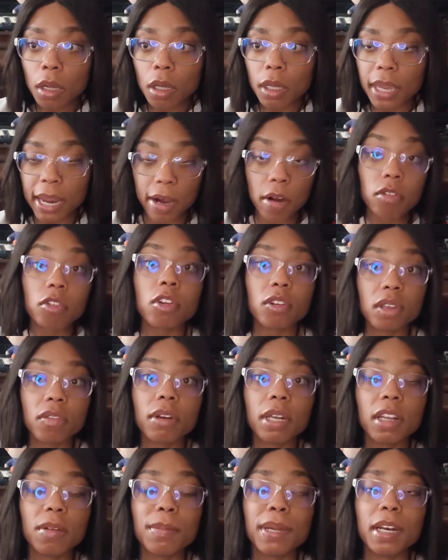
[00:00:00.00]
character
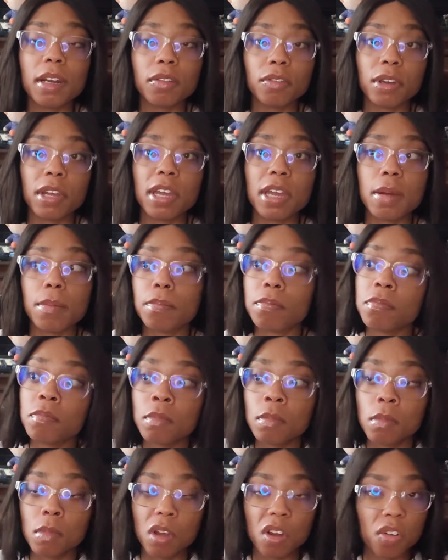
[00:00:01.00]
development of him
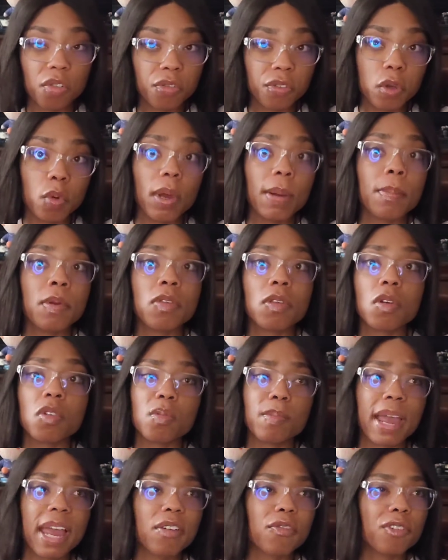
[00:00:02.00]
a few episodes
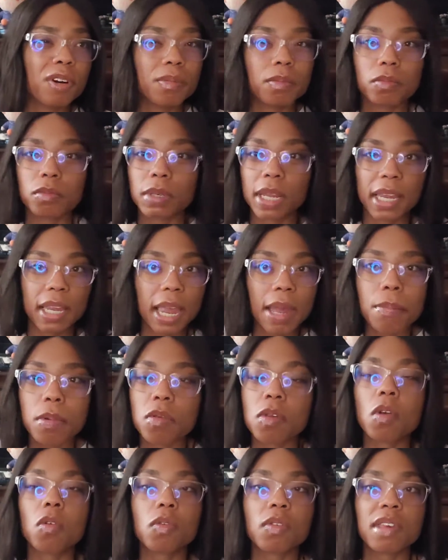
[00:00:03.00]
back from like
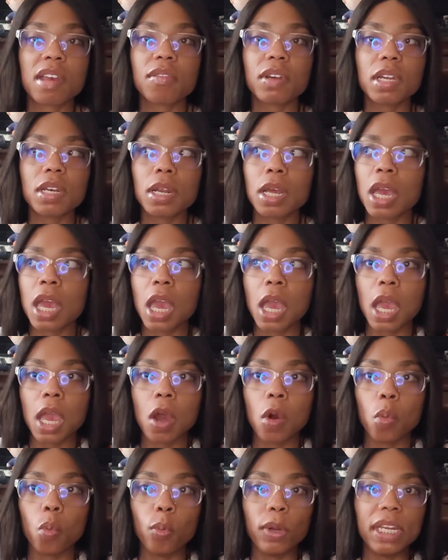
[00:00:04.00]
episode 7,
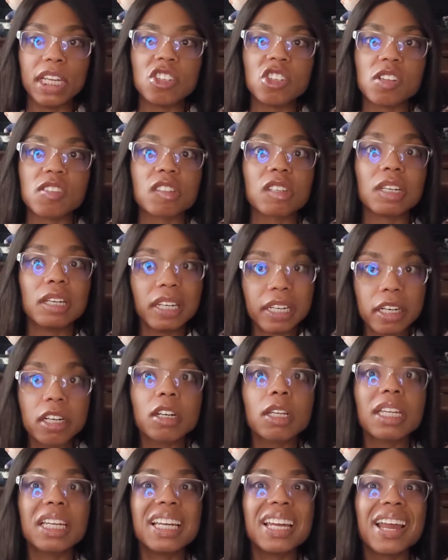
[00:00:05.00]
we just
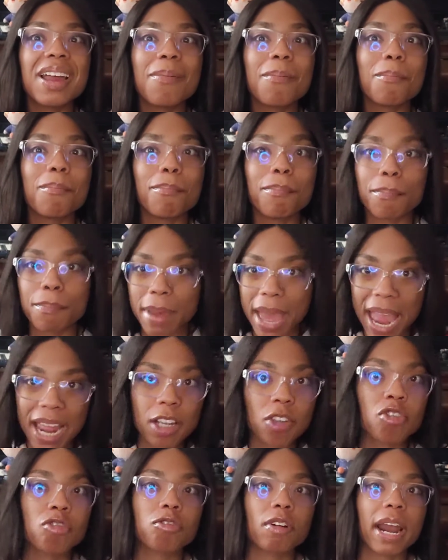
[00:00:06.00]
literally
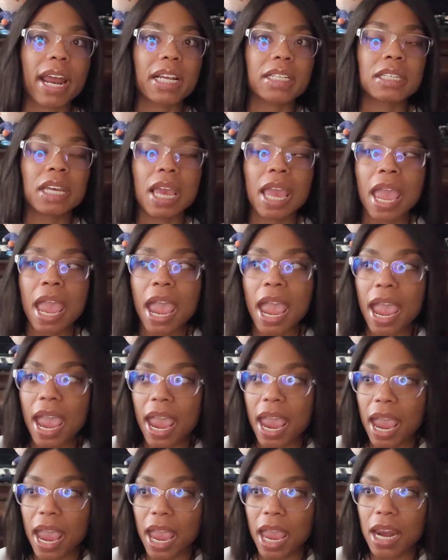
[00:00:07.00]
backtracked.
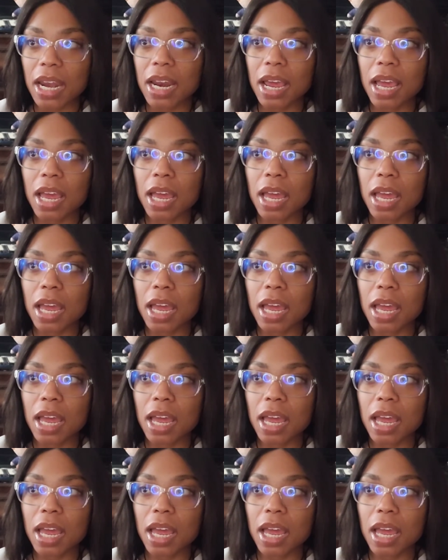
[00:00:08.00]
And